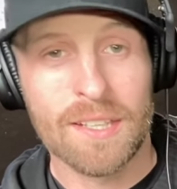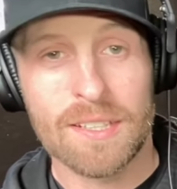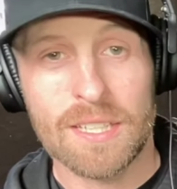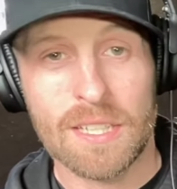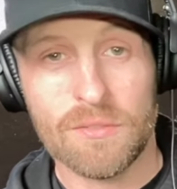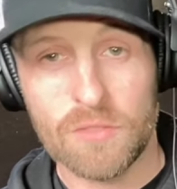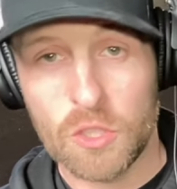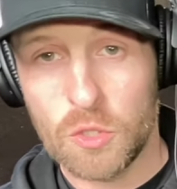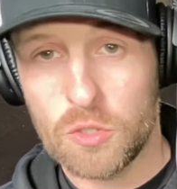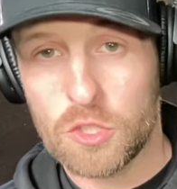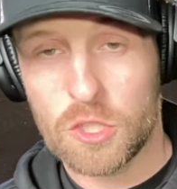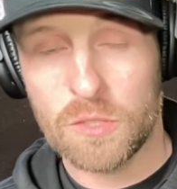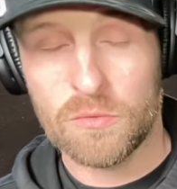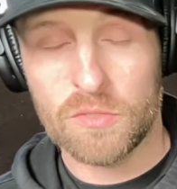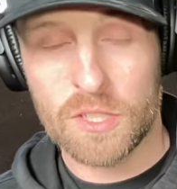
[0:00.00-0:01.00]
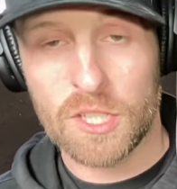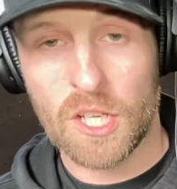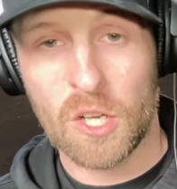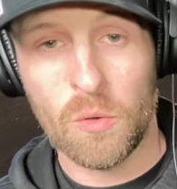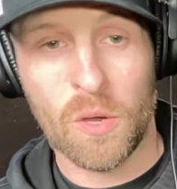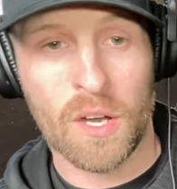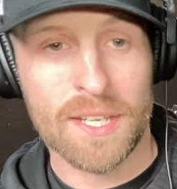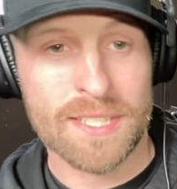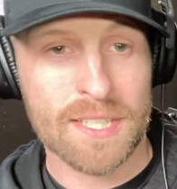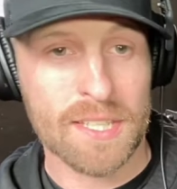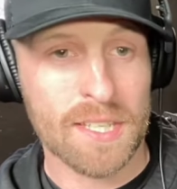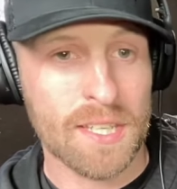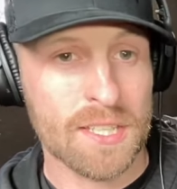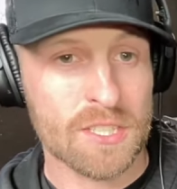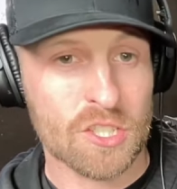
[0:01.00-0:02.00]
Give YouTube video
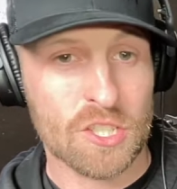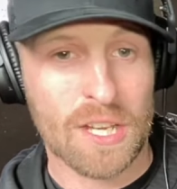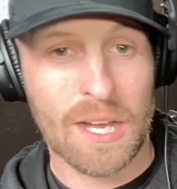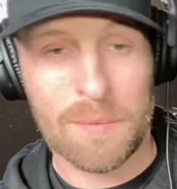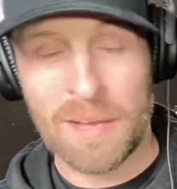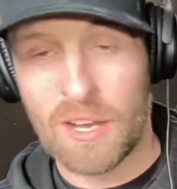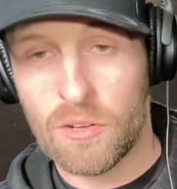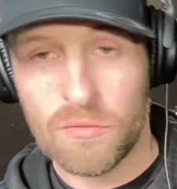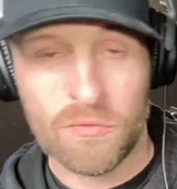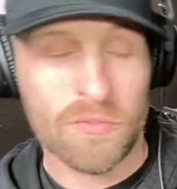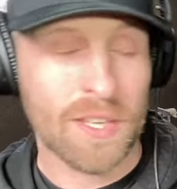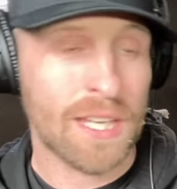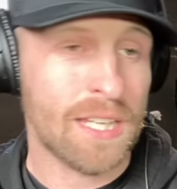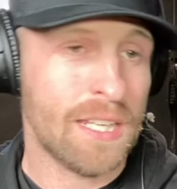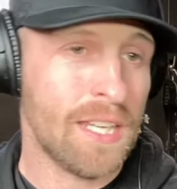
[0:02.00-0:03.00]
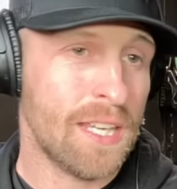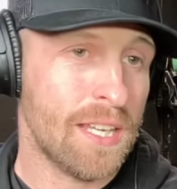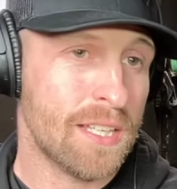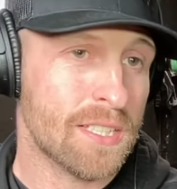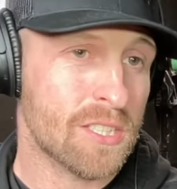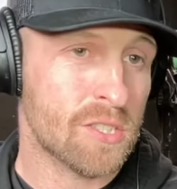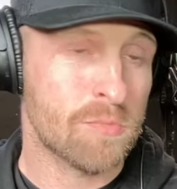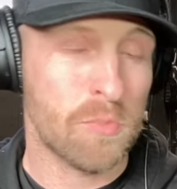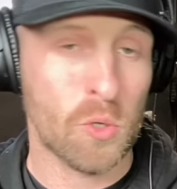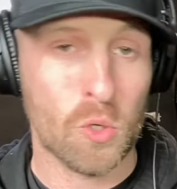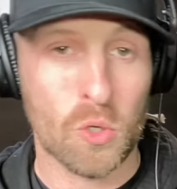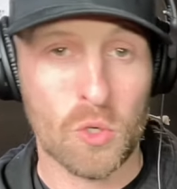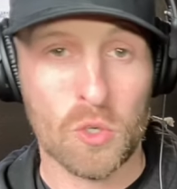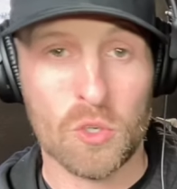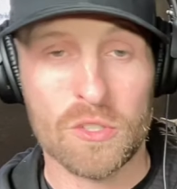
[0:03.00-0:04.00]
ideas. Chat about fitness,
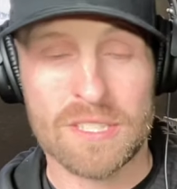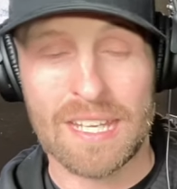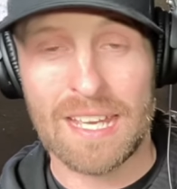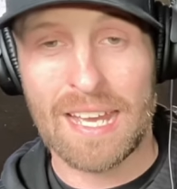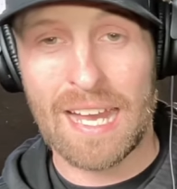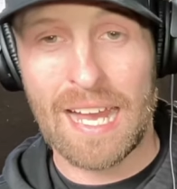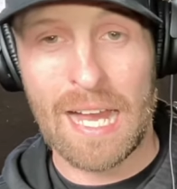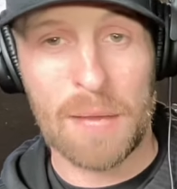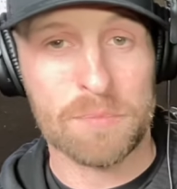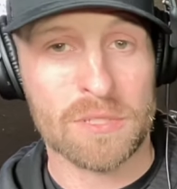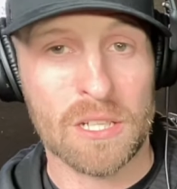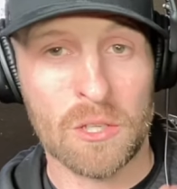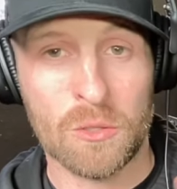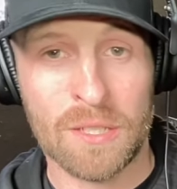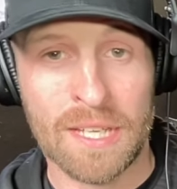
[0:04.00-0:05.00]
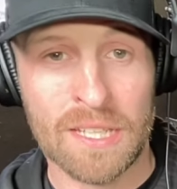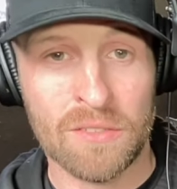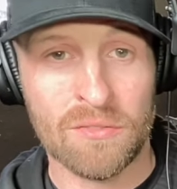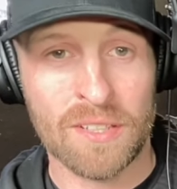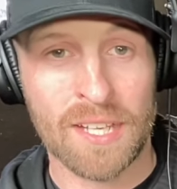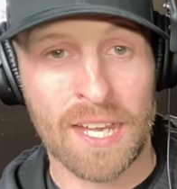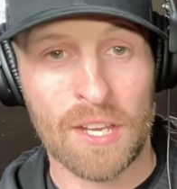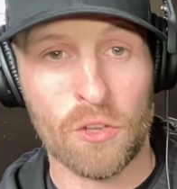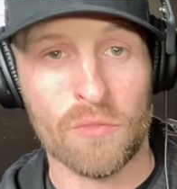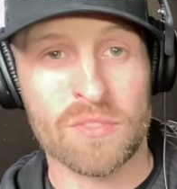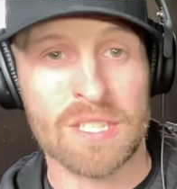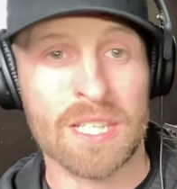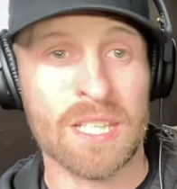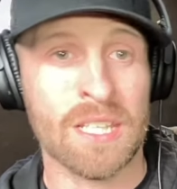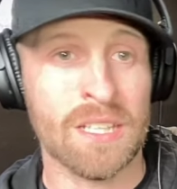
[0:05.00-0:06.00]
sports, absolutely anything. And
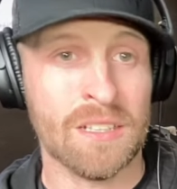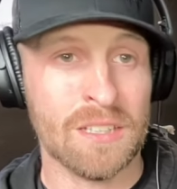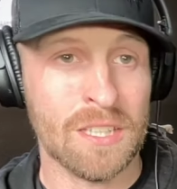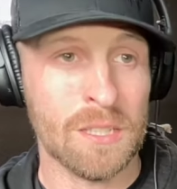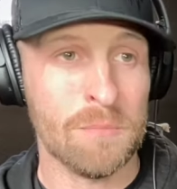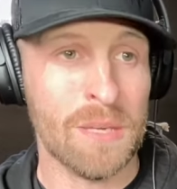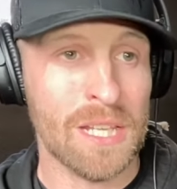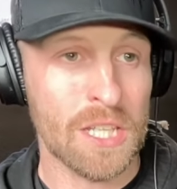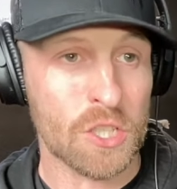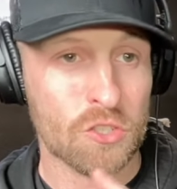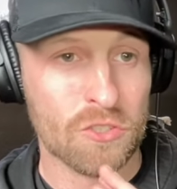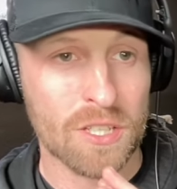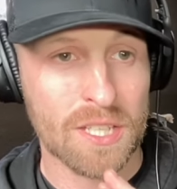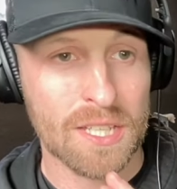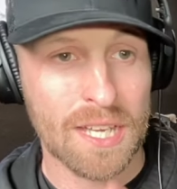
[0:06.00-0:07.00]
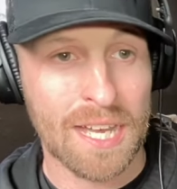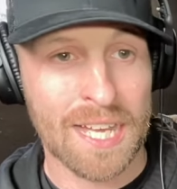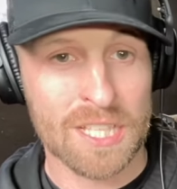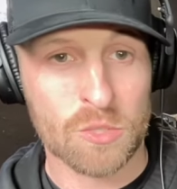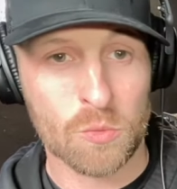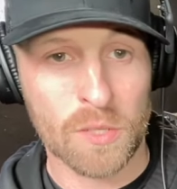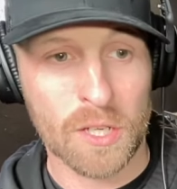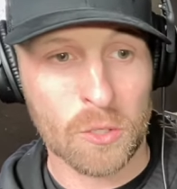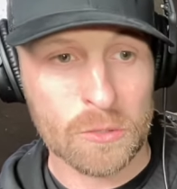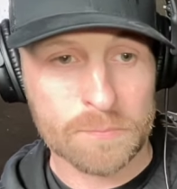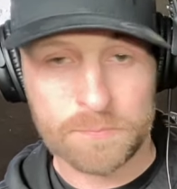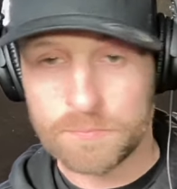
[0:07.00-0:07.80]
obviously the military as well.